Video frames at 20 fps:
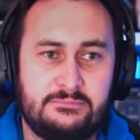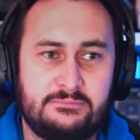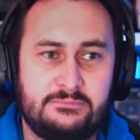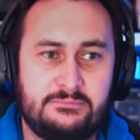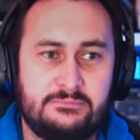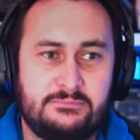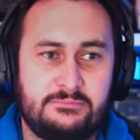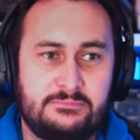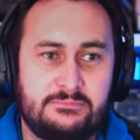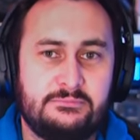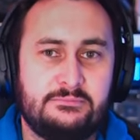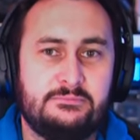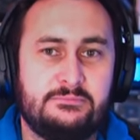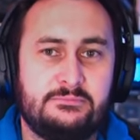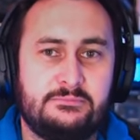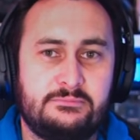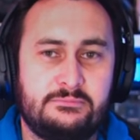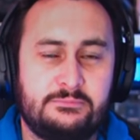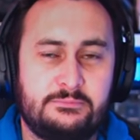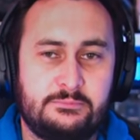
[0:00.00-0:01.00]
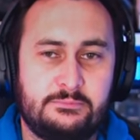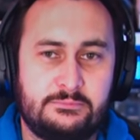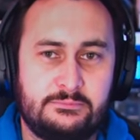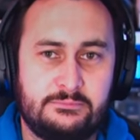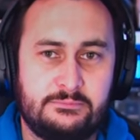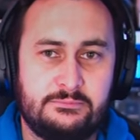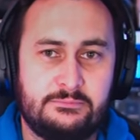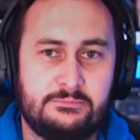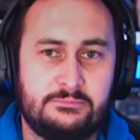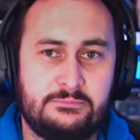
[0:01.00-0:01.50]

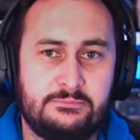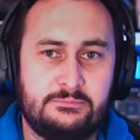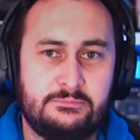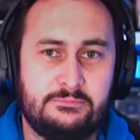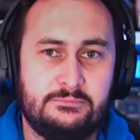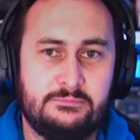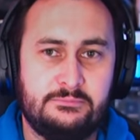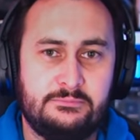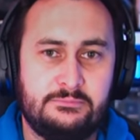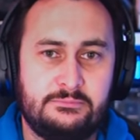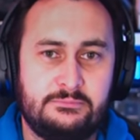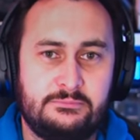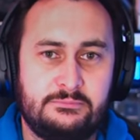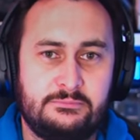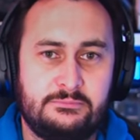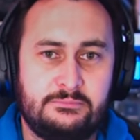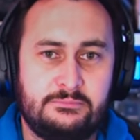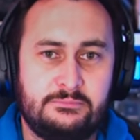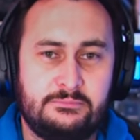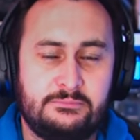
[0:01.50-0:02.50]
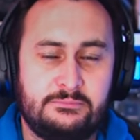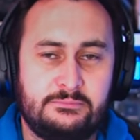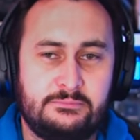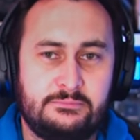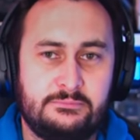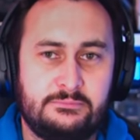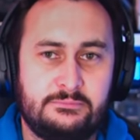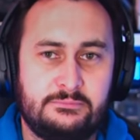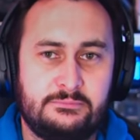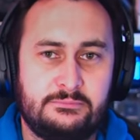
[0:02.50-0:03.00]

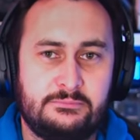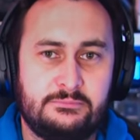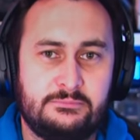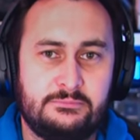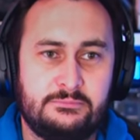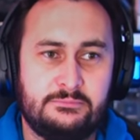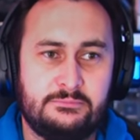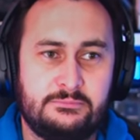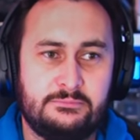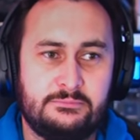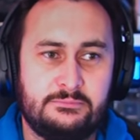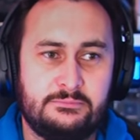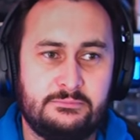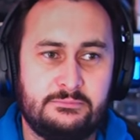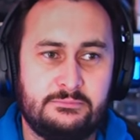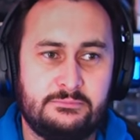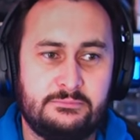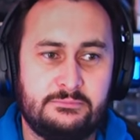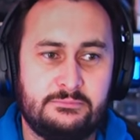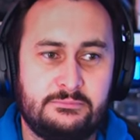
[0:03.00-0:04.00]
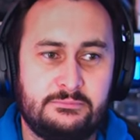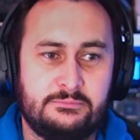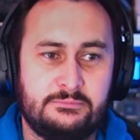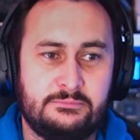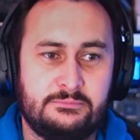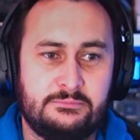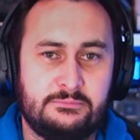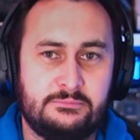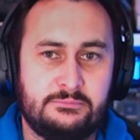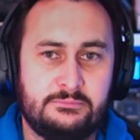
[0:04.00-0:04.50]

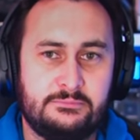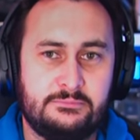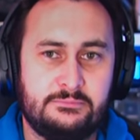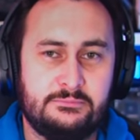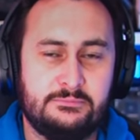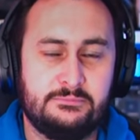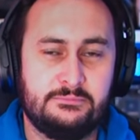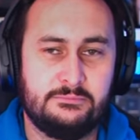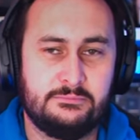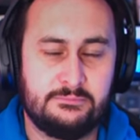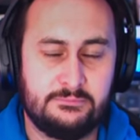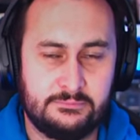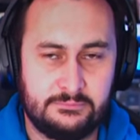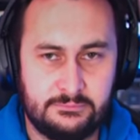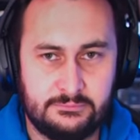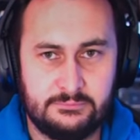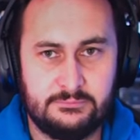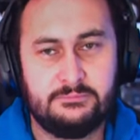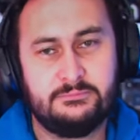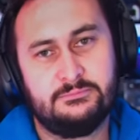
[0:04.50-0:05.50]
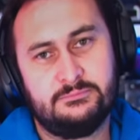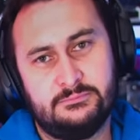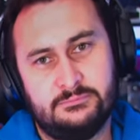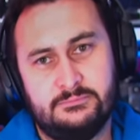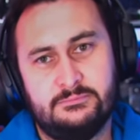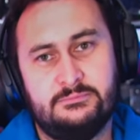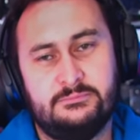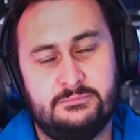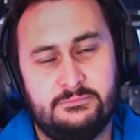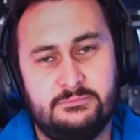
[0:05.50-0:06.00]

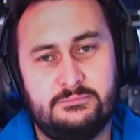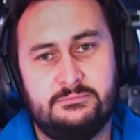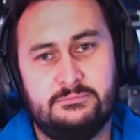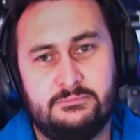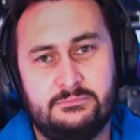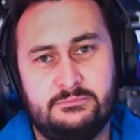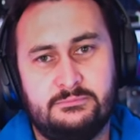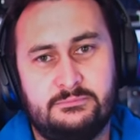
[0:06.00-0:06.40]
(silent)